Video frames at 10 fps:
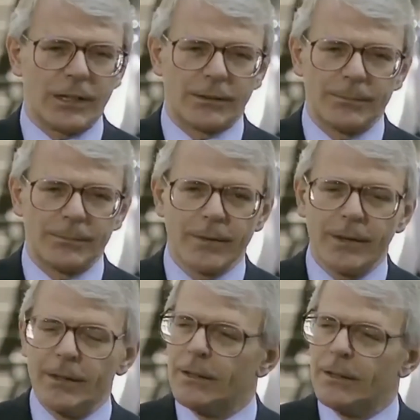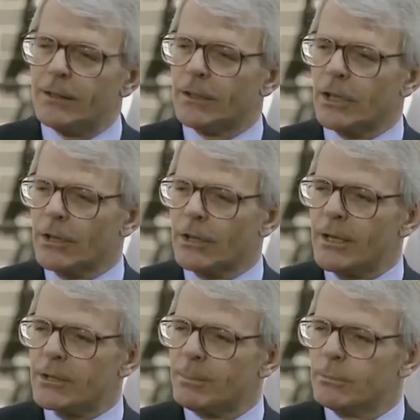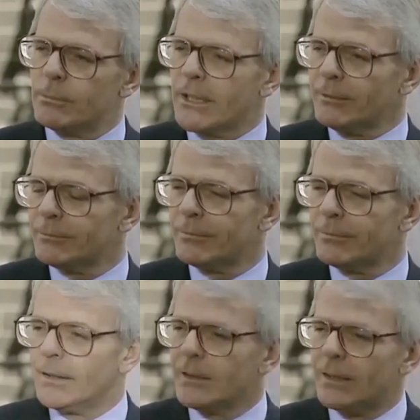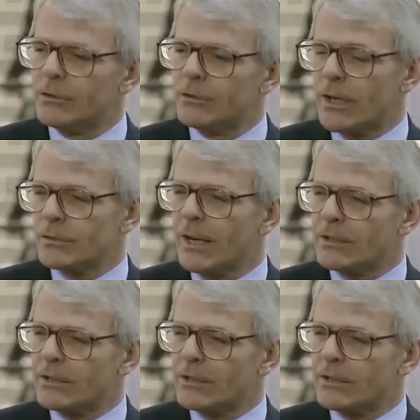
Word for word: and compare and contrast three previous general elections,